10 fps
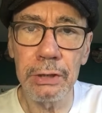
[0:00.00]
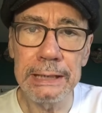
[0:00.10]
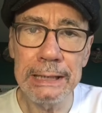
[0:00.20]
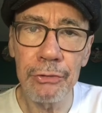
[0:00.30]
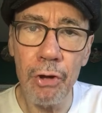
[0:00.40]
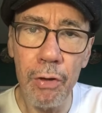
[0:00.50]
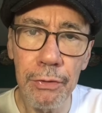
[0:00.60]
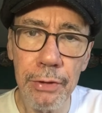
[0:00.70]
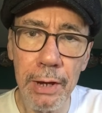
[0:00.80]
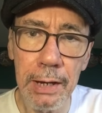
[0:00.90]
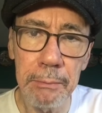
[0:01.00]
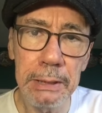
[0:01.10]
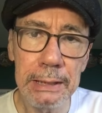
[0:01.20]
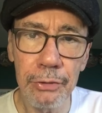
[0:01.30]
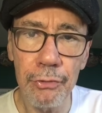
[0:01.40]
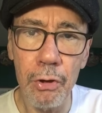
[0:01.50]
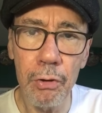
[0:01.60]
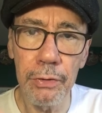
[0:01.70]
He gets all the time. He gets all